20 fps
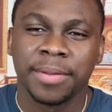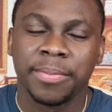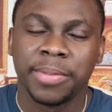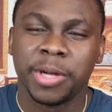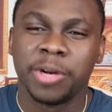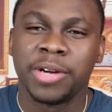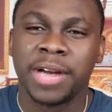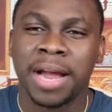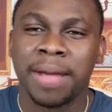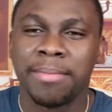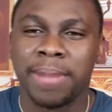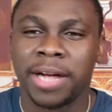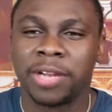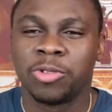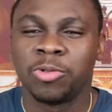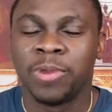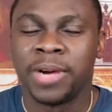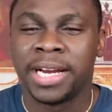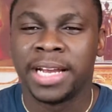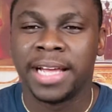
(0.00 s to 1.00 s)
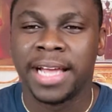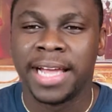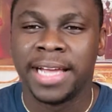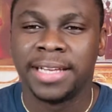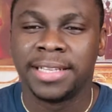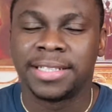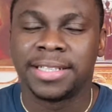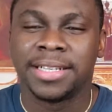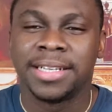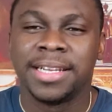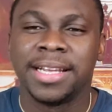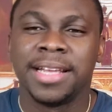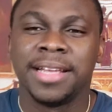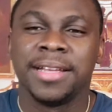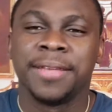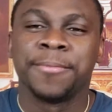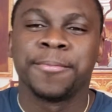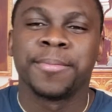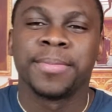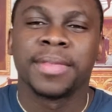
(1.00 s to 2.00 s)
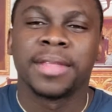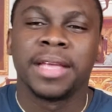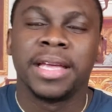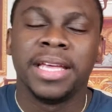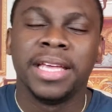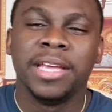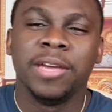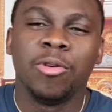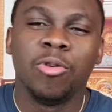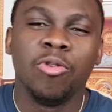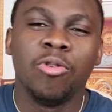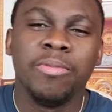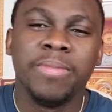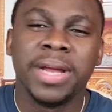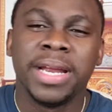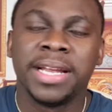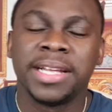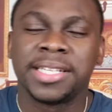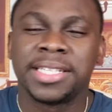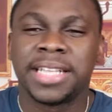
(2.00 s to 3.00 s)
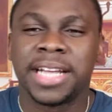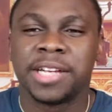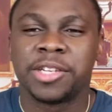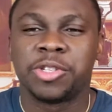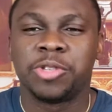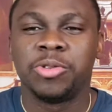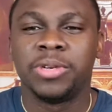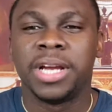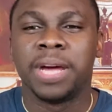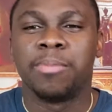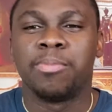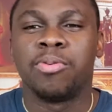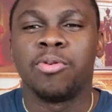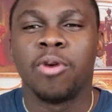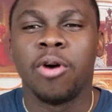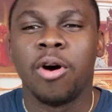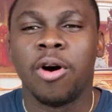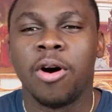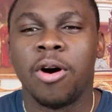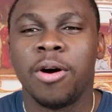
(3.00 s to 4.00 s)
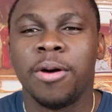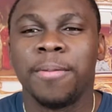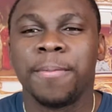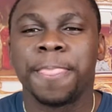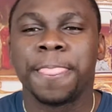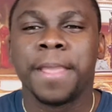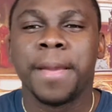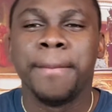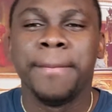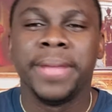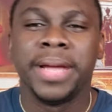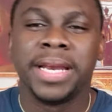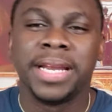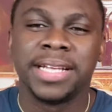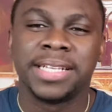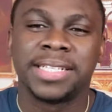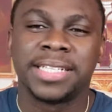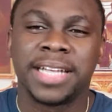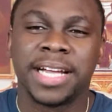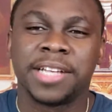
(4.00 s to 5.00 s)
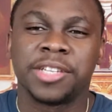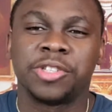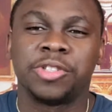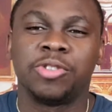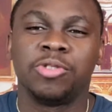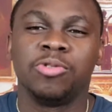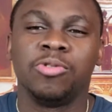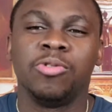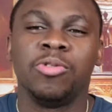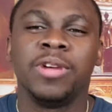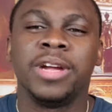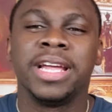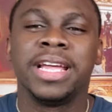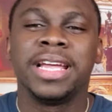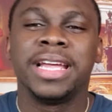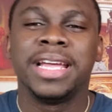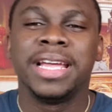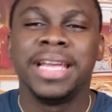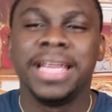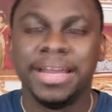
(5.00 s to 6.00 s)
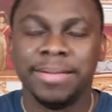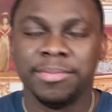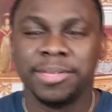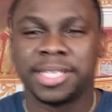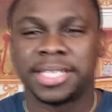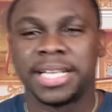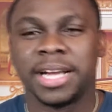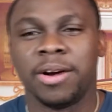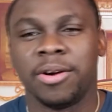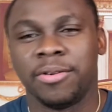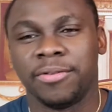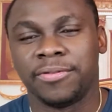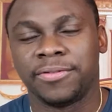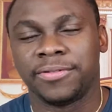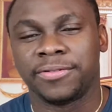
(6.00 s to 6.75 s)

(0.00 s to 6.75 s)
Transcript: Pill number 28, he who ministers to the poor ministers to himself.